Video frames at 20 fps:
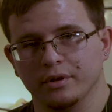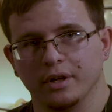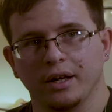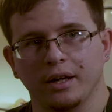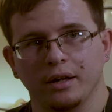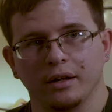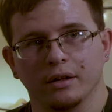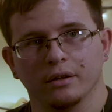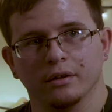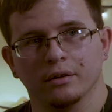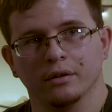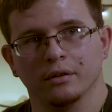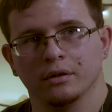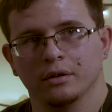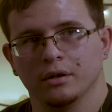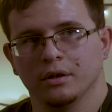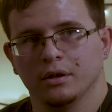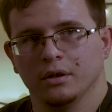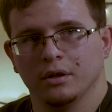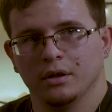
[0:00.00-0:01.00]
And
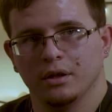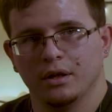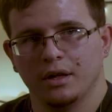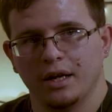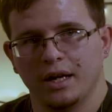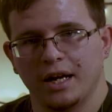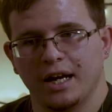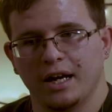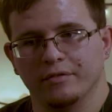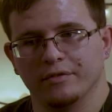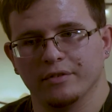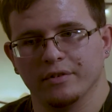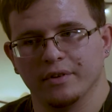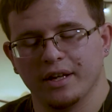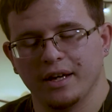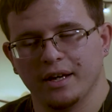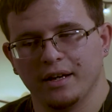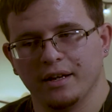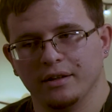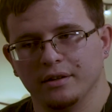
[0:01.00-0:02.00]
after
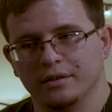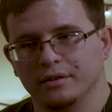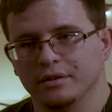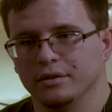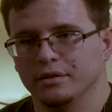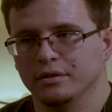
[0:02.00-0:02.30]
that,